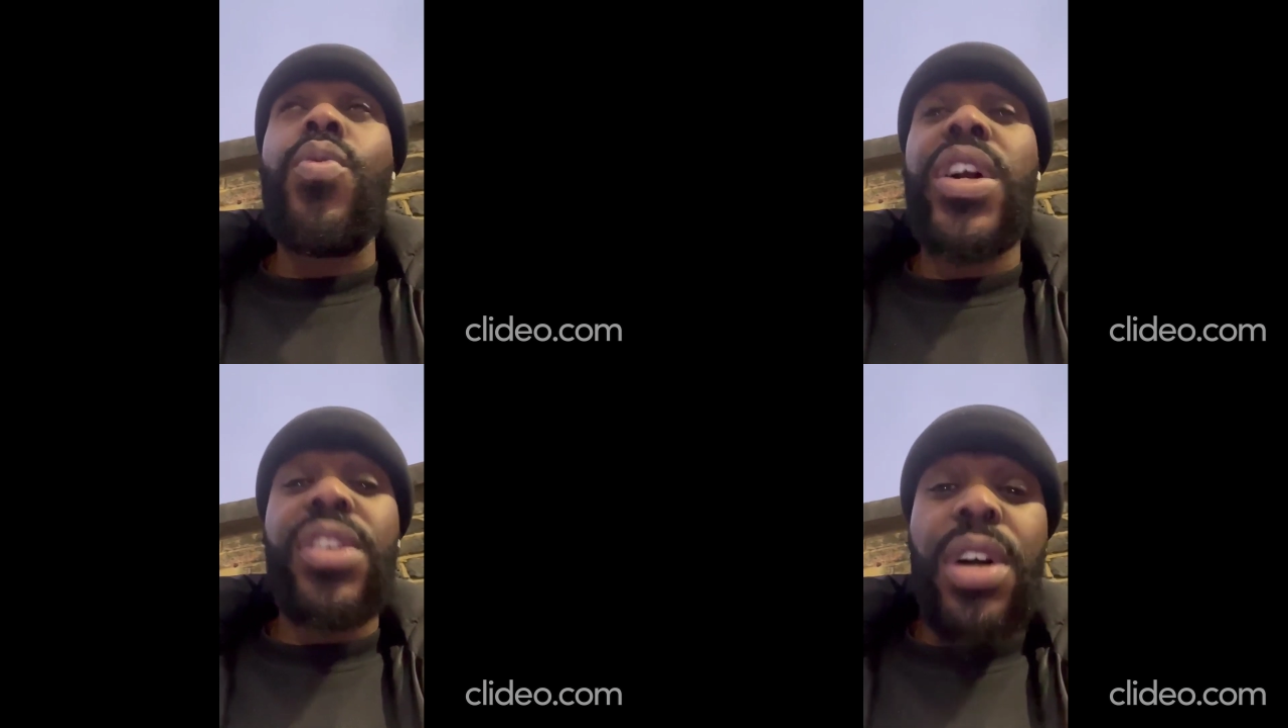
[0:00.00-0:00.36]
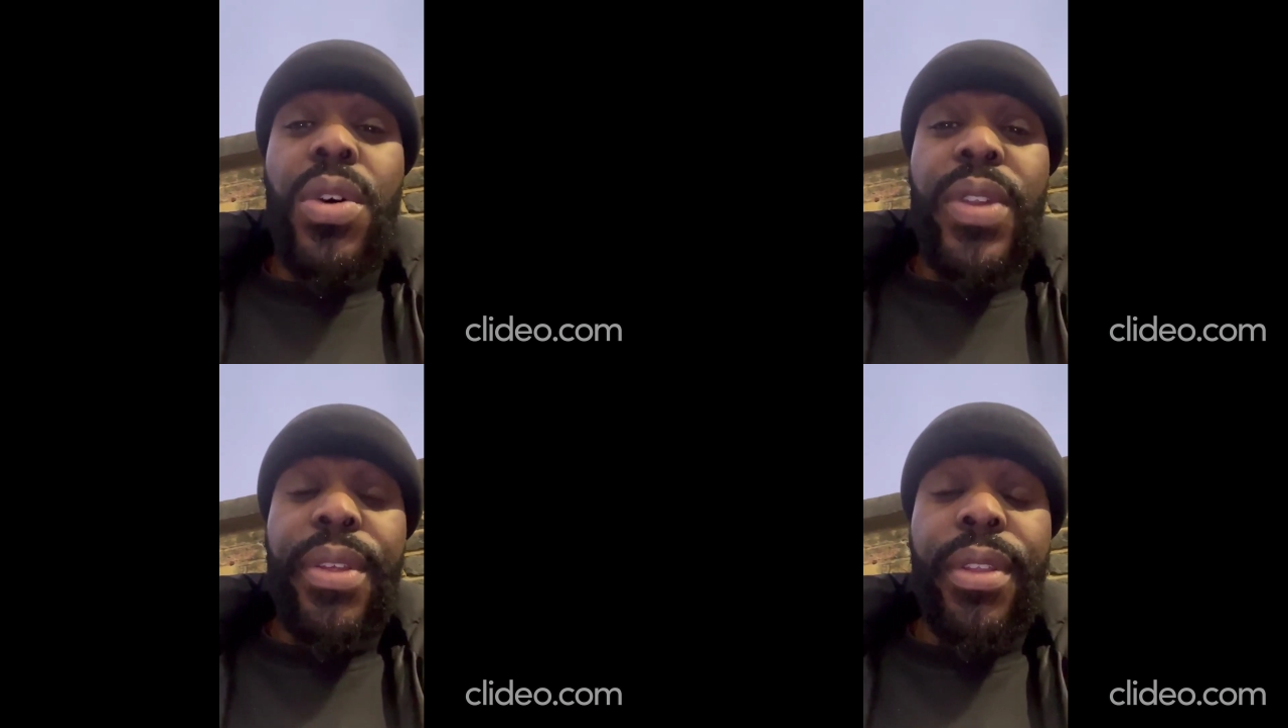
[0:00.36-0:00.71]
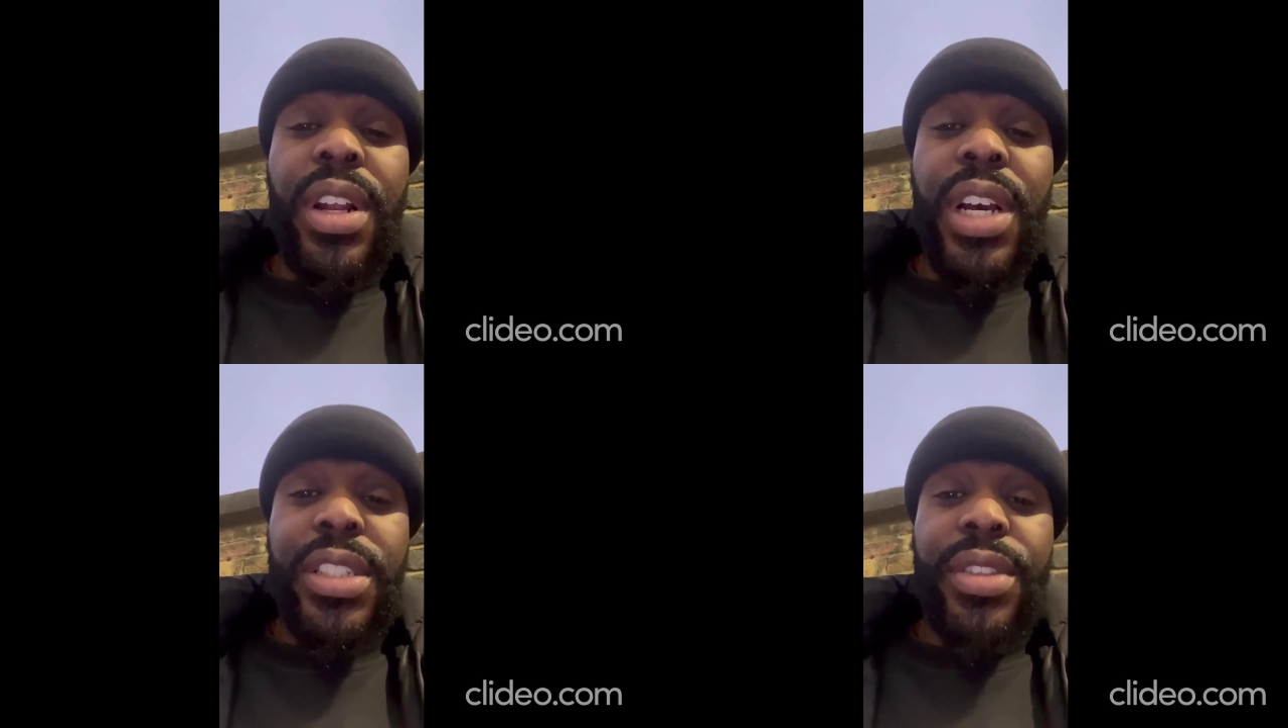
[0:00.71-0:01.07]
one goal in the
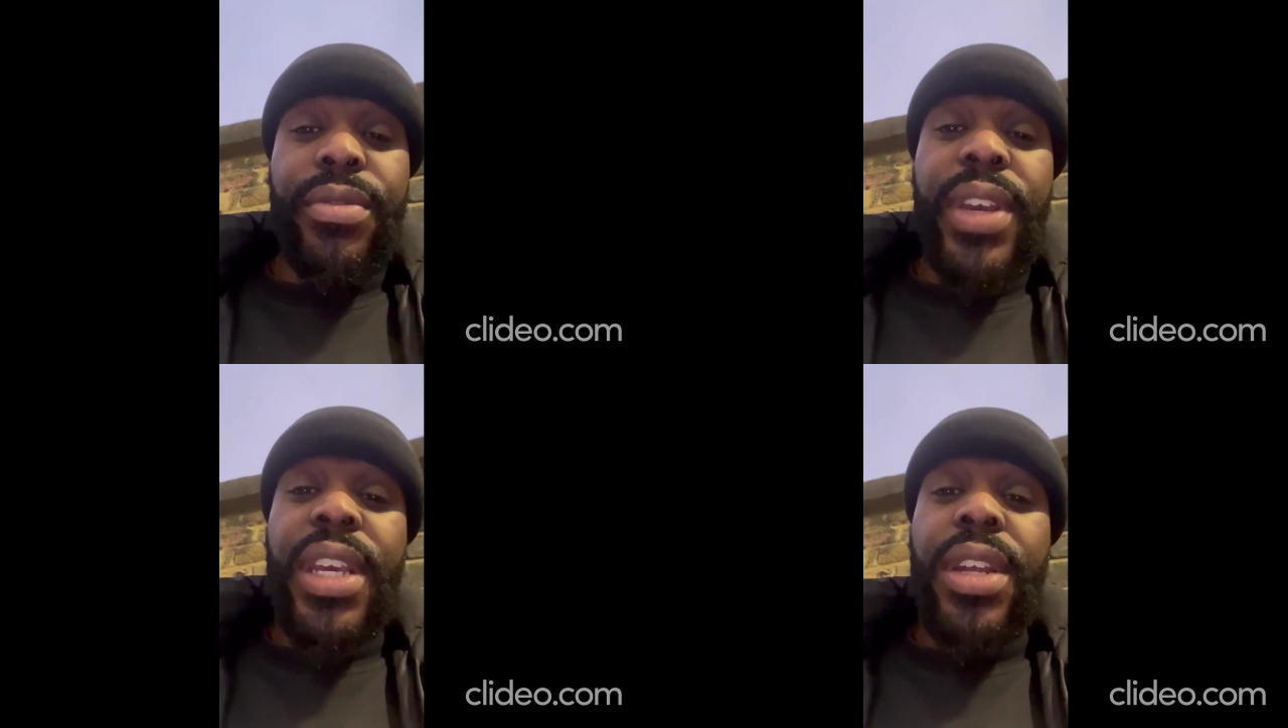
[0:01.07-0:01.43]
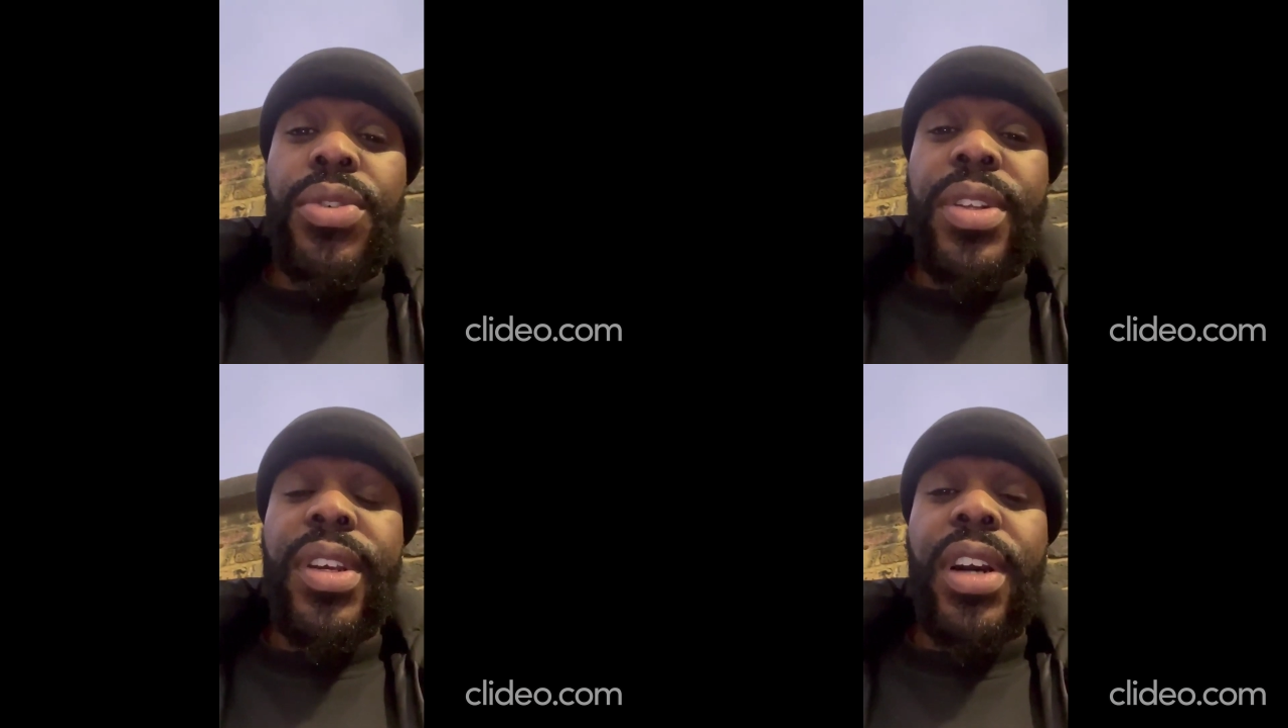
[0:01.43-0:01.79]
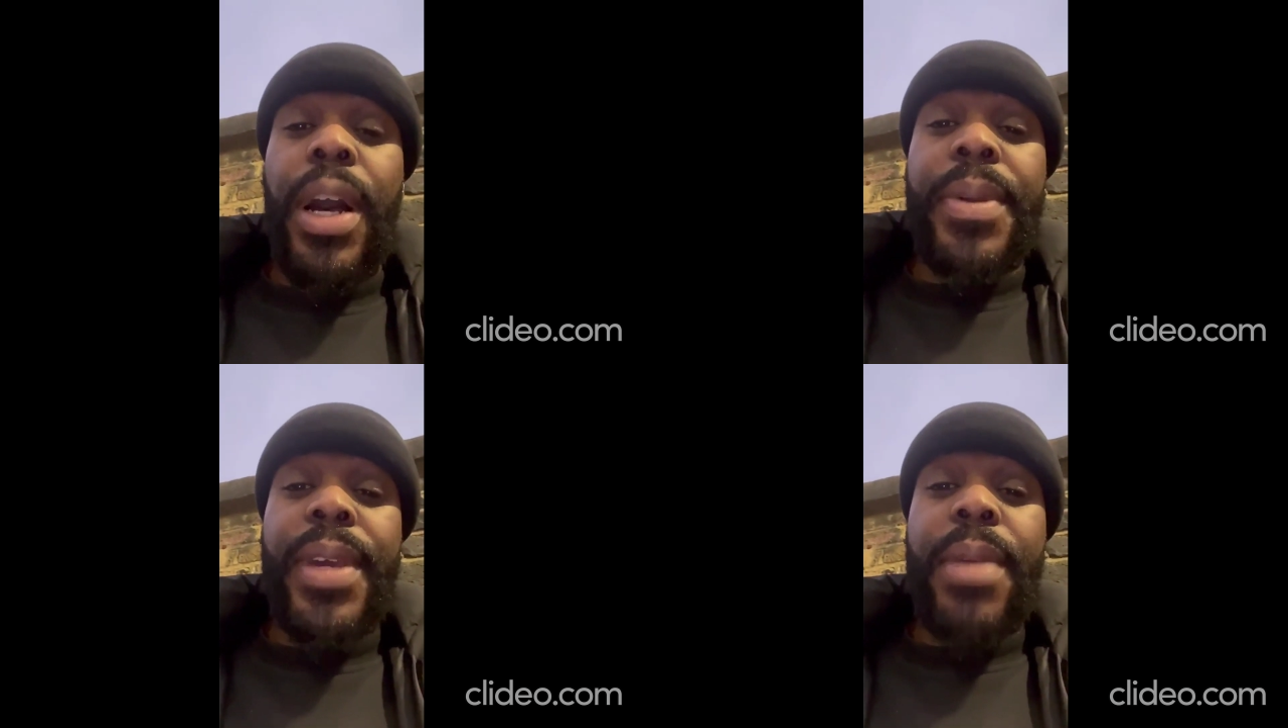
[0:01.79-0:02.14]
last three, including the
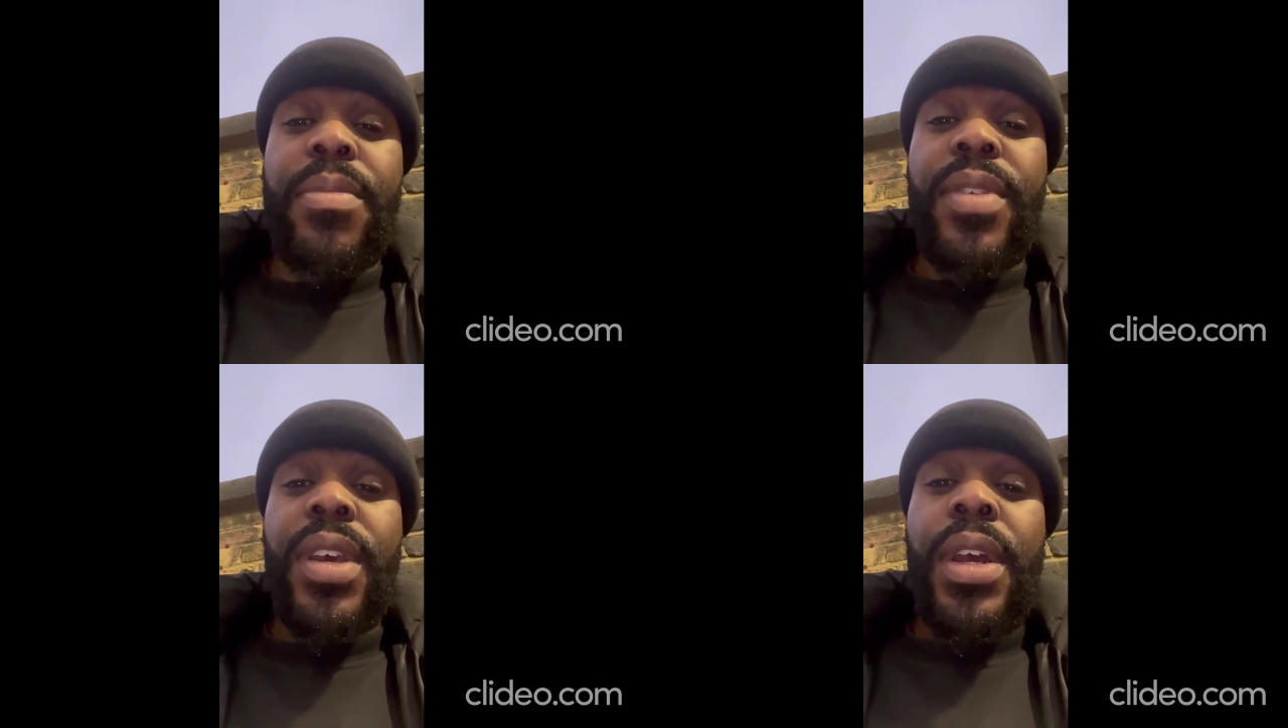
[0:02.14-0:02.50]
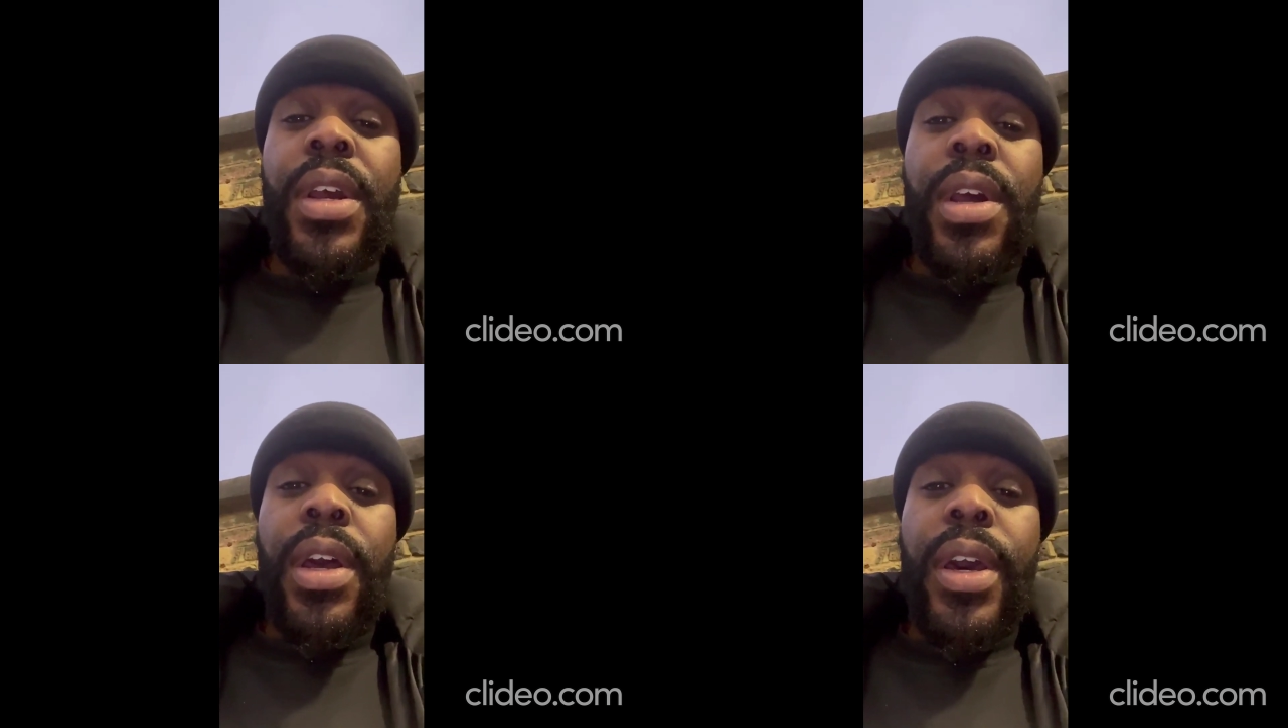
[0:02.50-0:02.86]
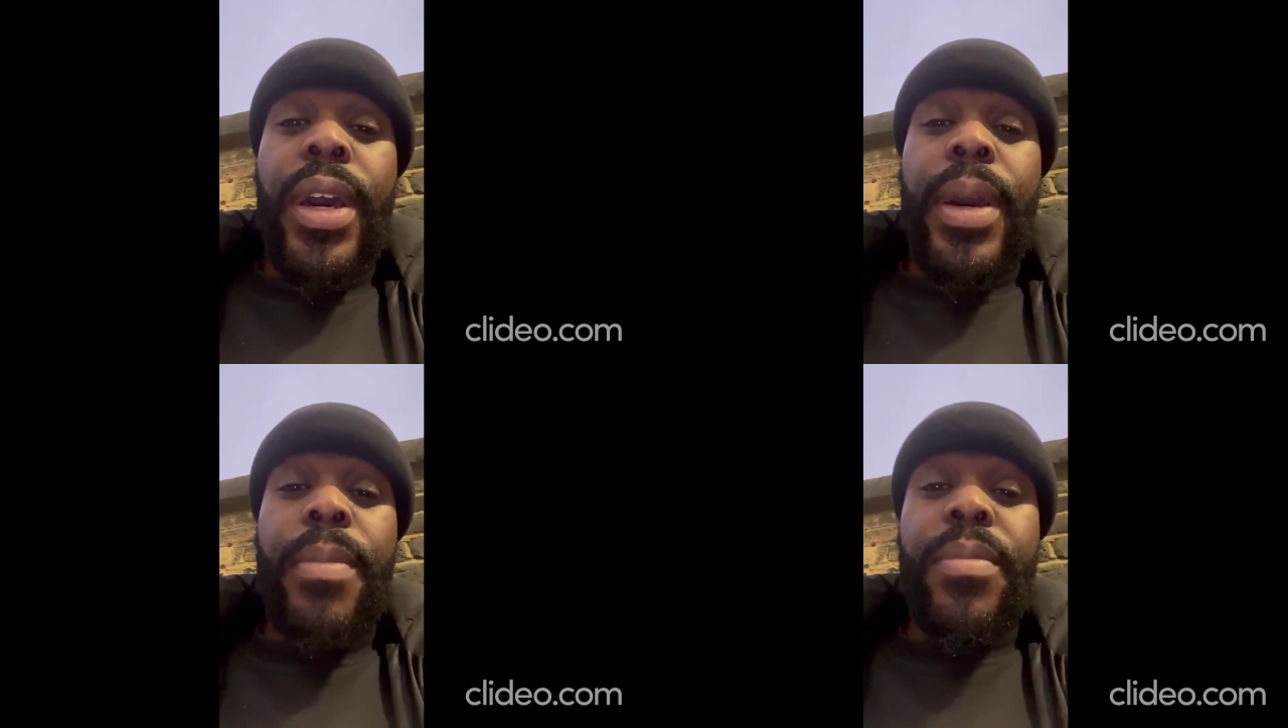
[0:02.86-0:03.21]
cup
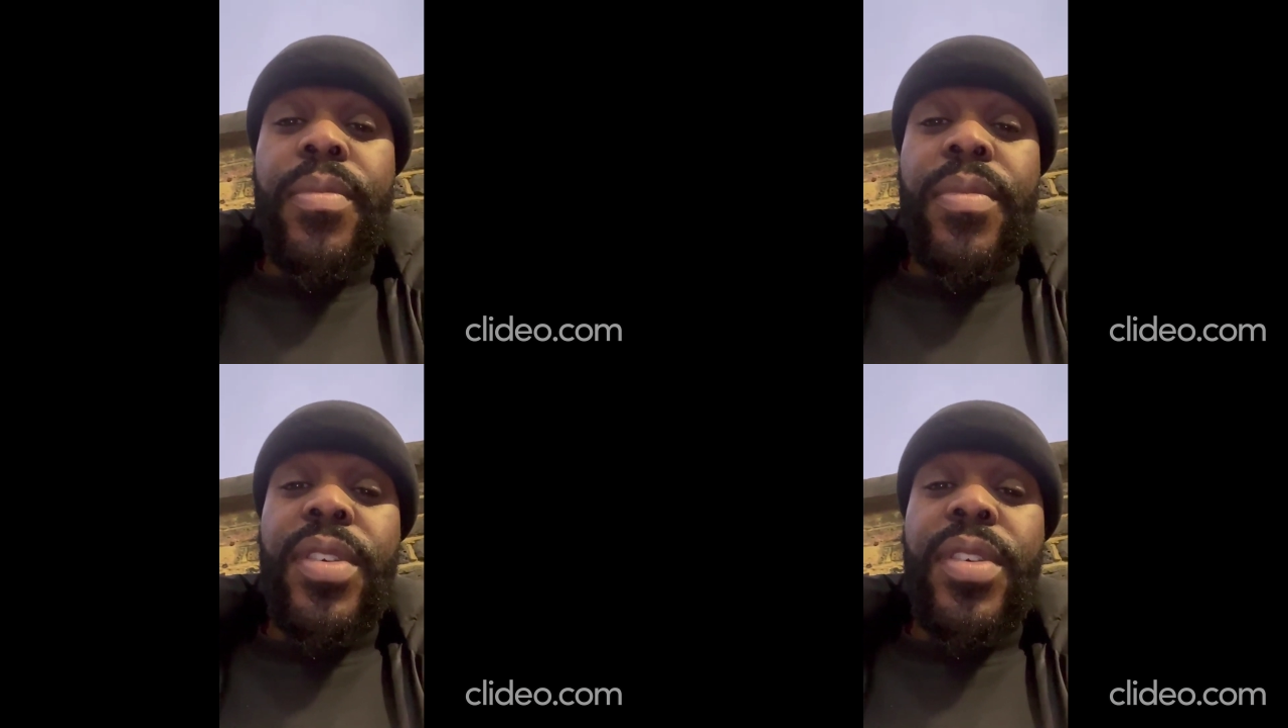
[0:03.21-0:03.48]
game.